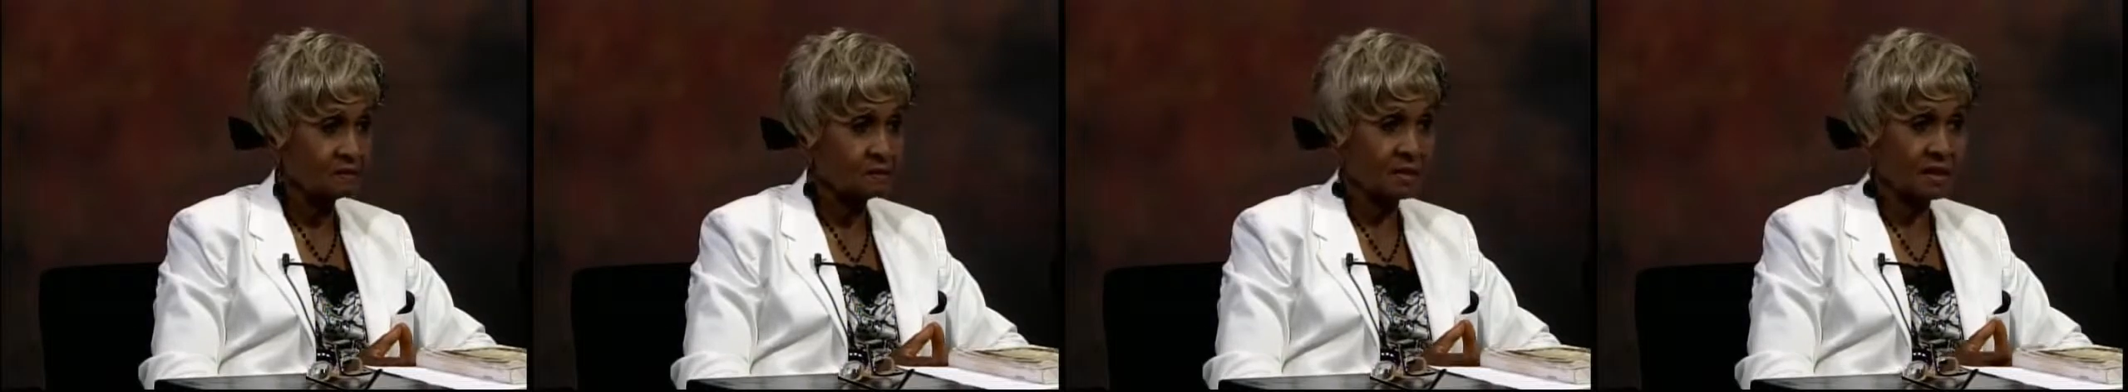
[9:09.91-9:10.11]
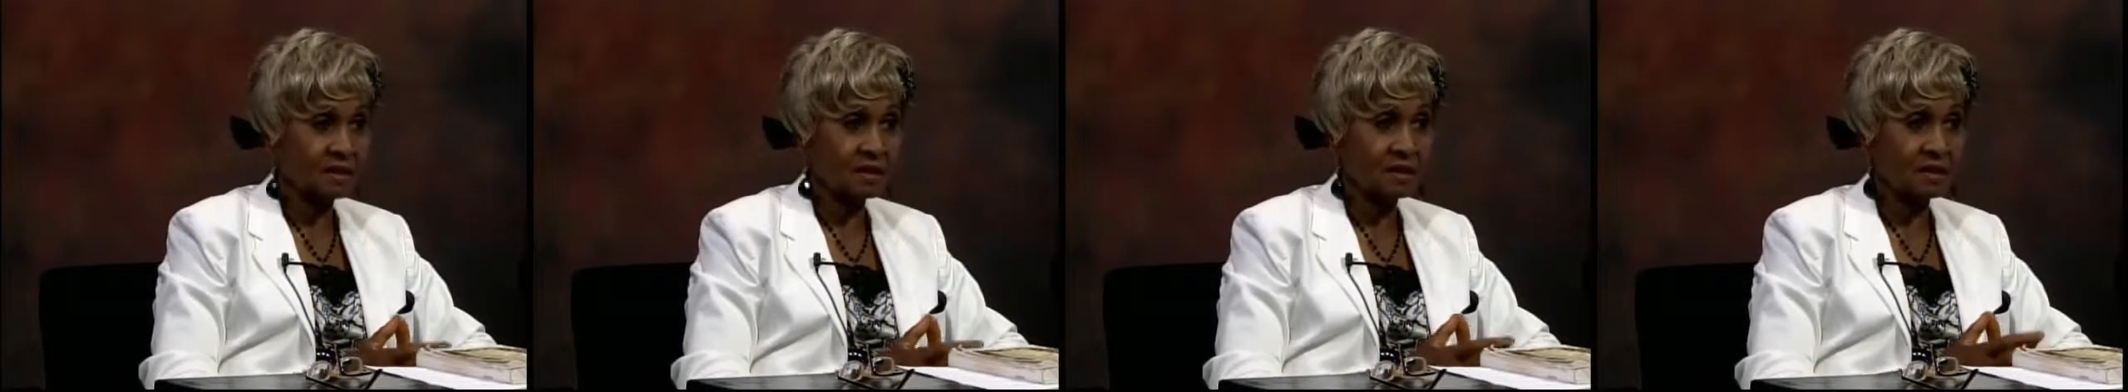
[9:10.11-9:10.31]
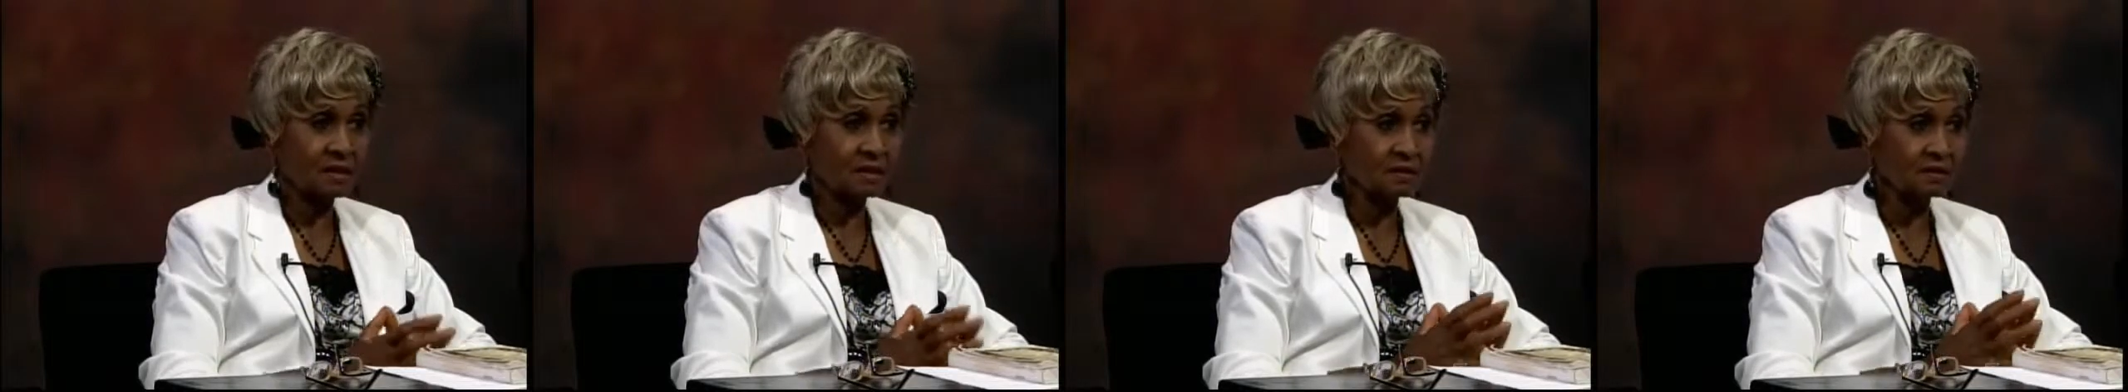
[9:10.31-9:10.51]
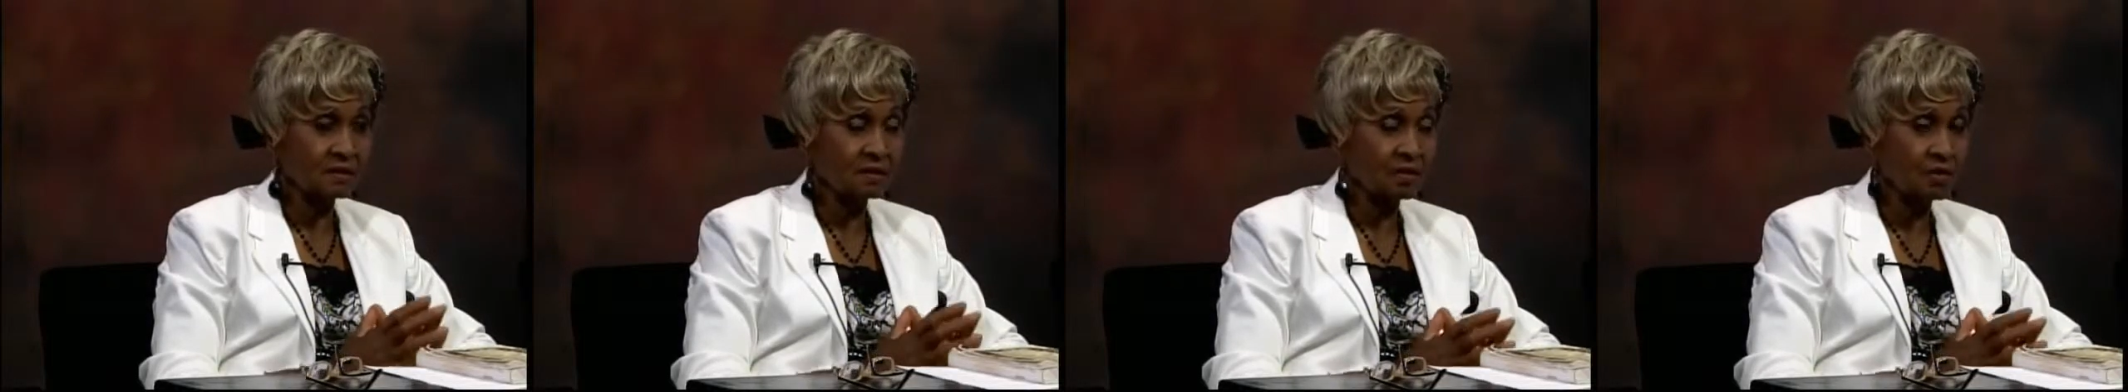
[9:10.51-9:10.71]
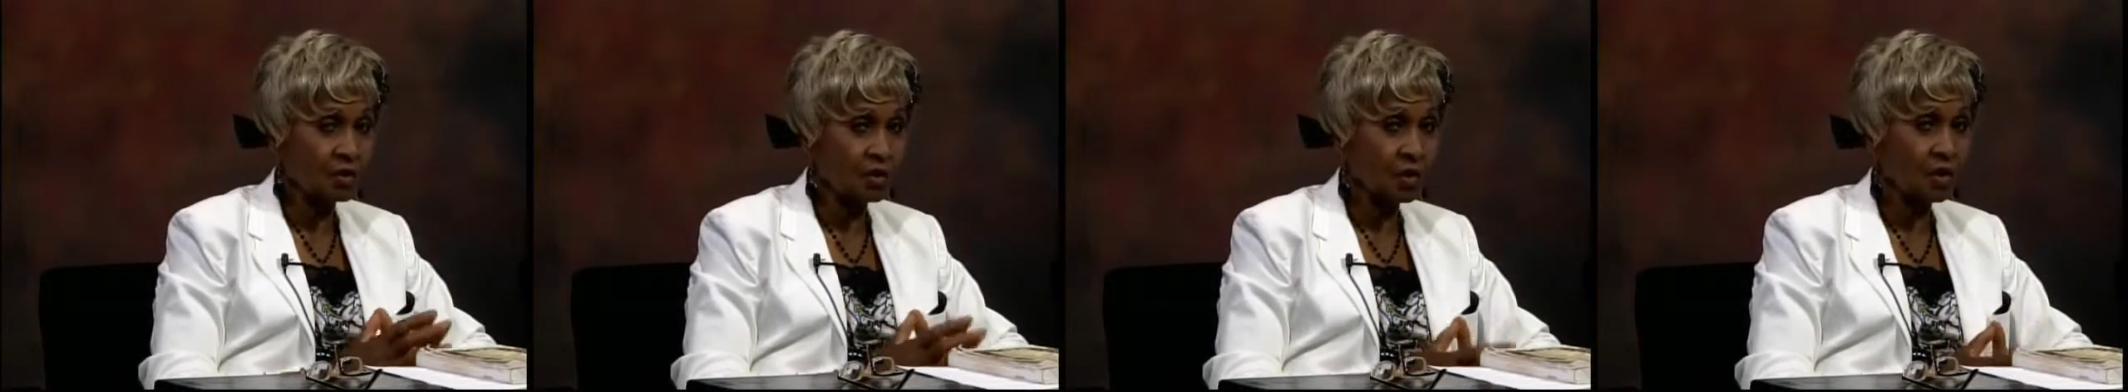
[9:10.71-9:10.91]
but there's
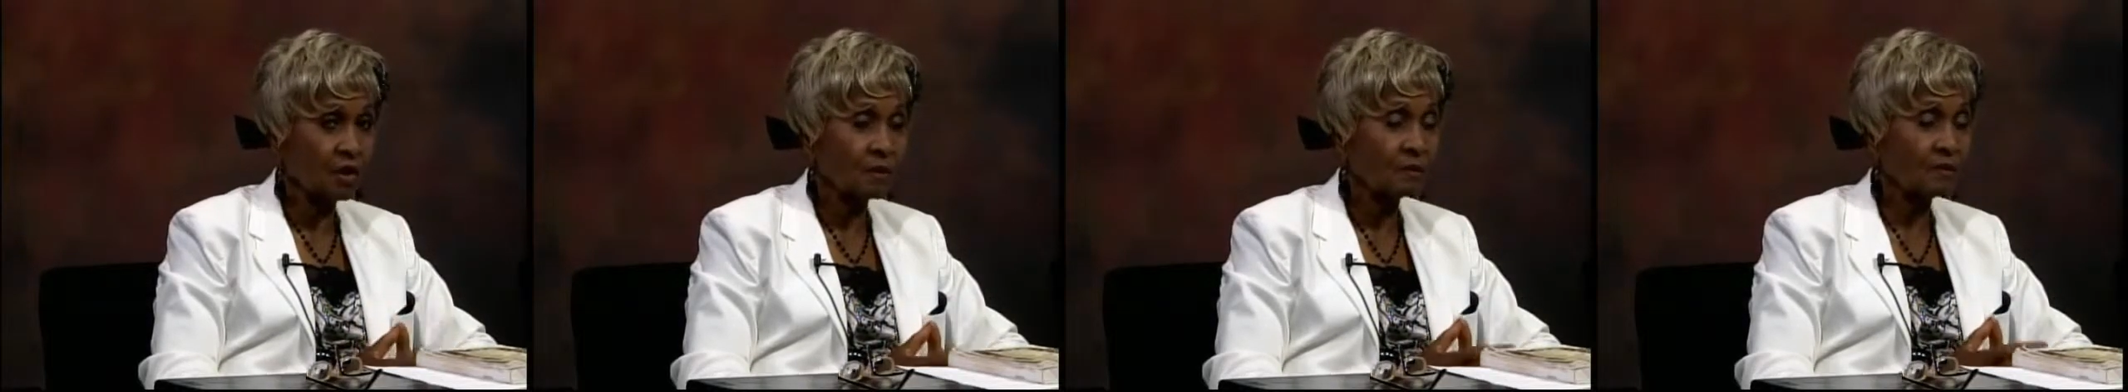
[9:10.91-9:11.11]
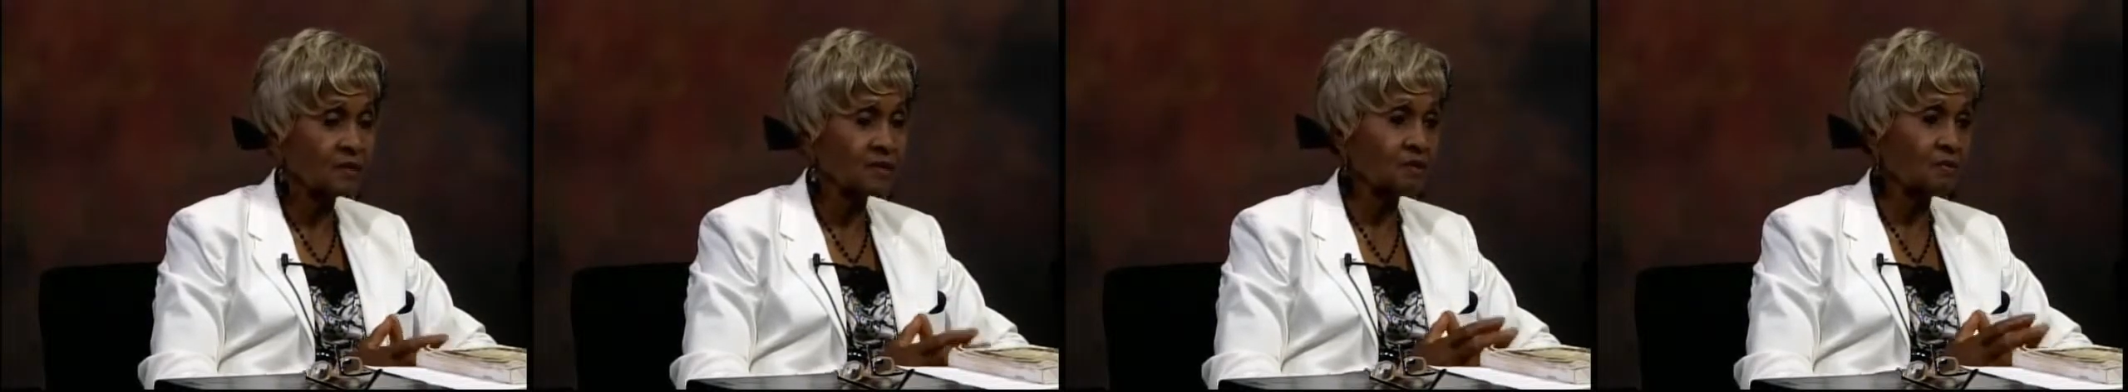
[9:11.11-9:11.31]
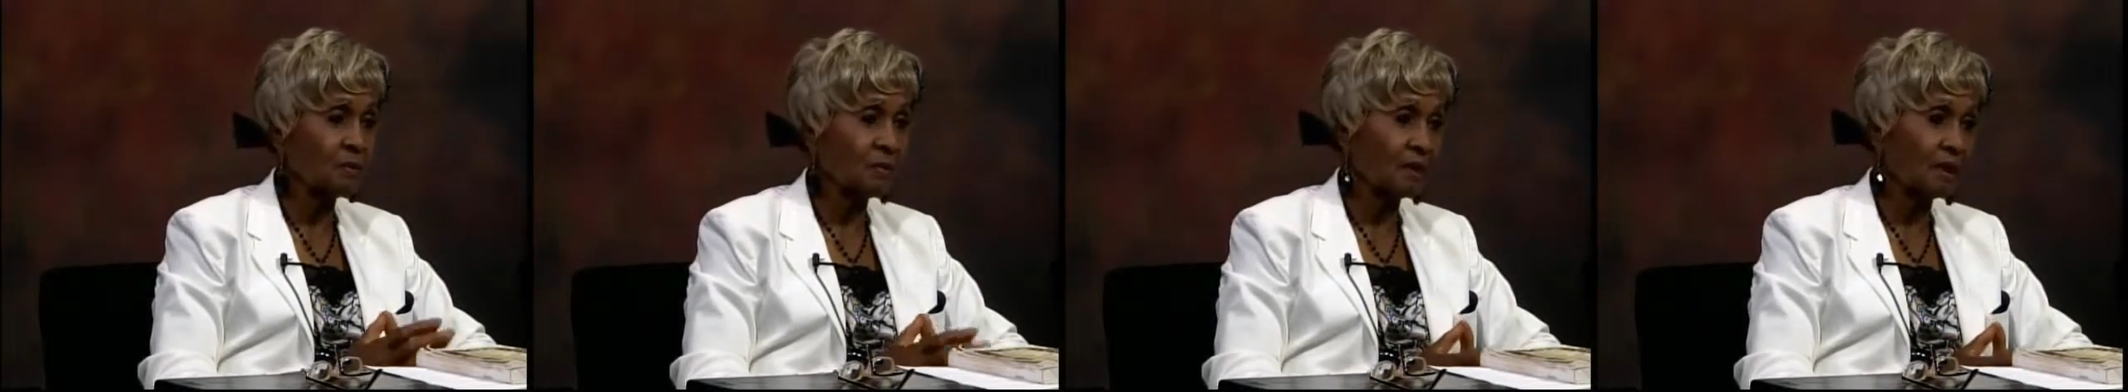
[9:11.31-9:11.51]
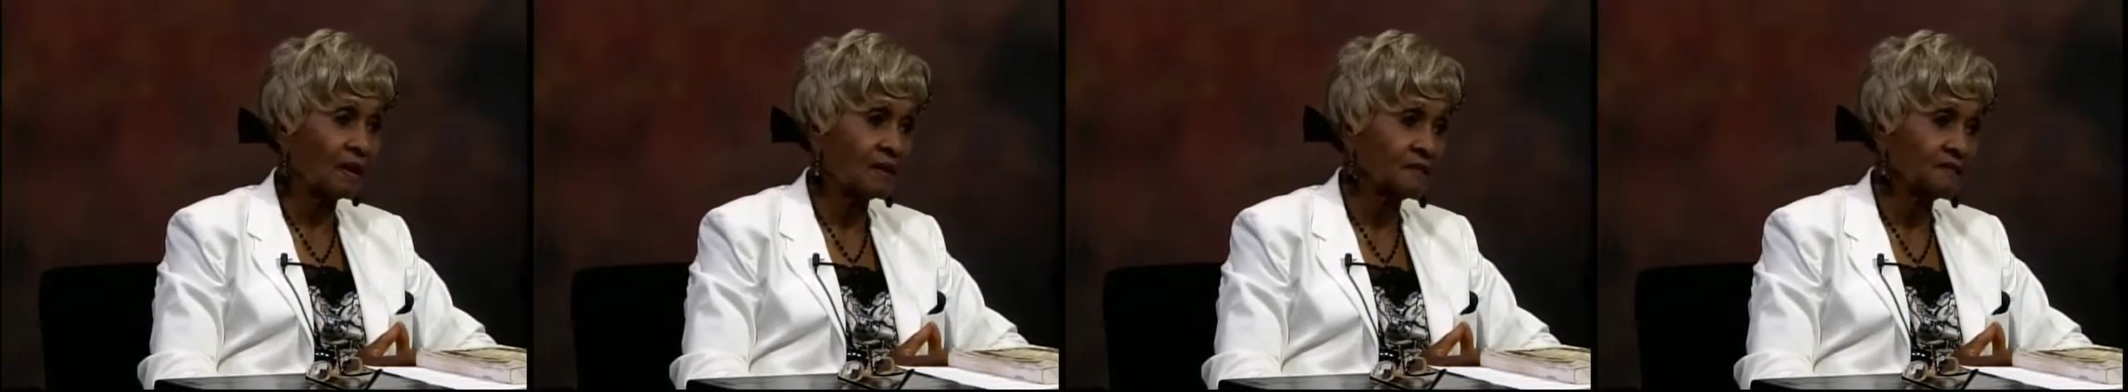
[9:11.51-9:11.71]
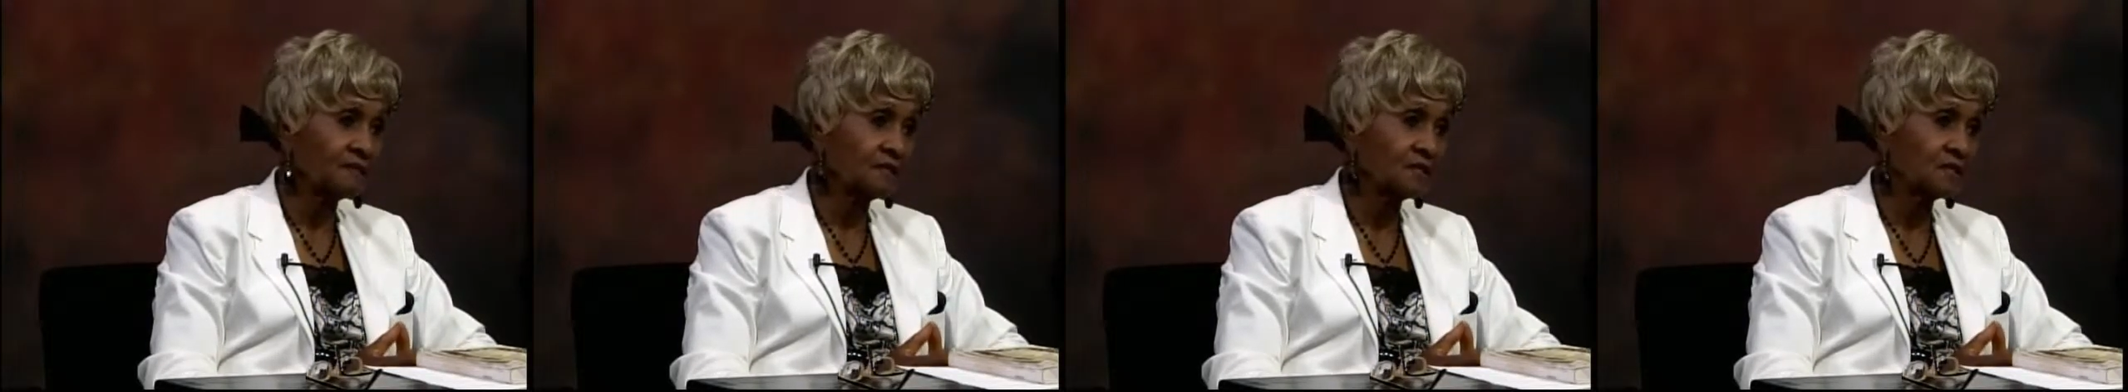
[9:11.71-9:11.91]
enormous
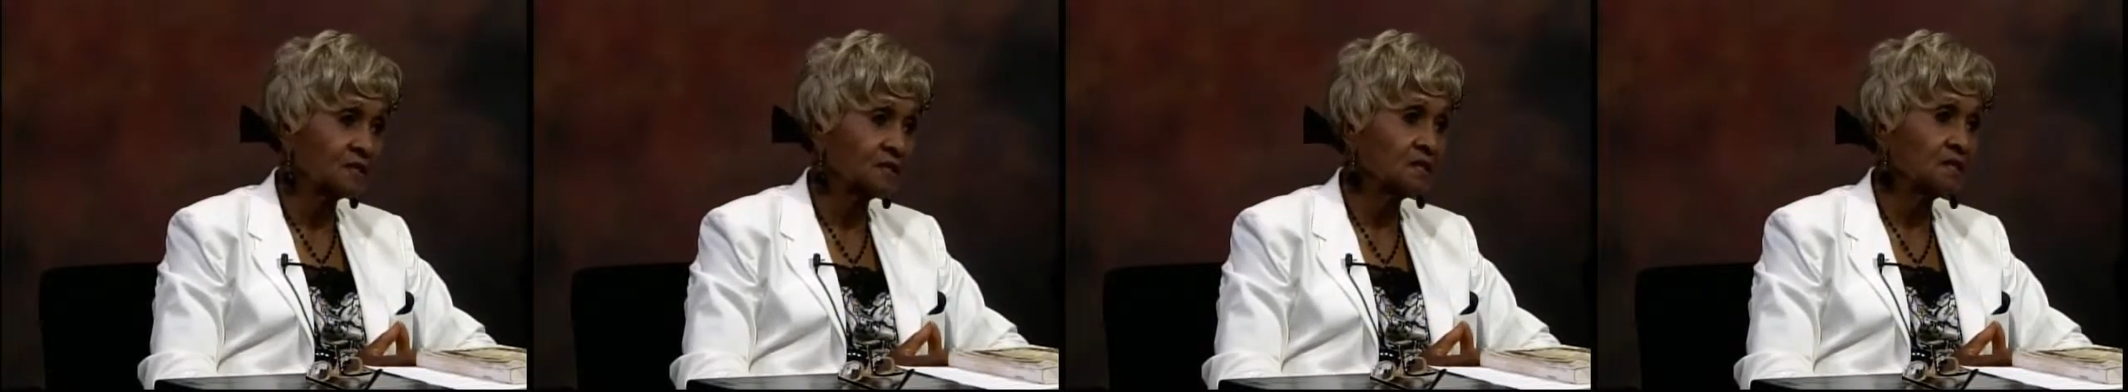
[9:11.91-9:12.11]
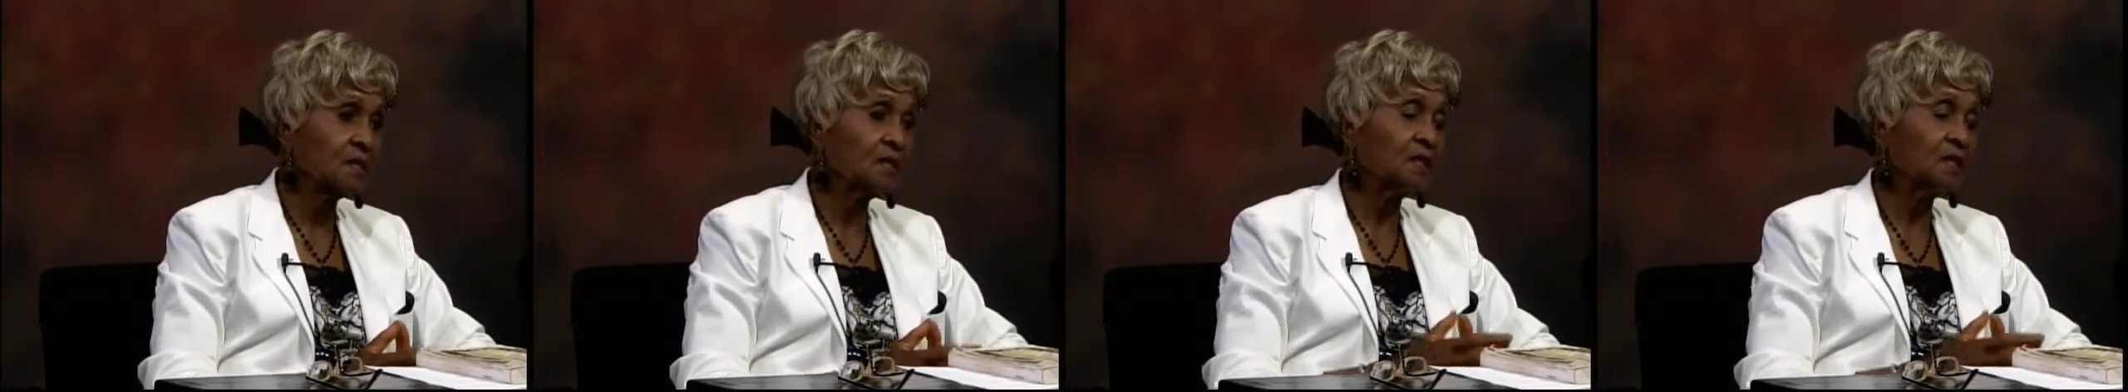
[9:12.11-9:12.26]
profits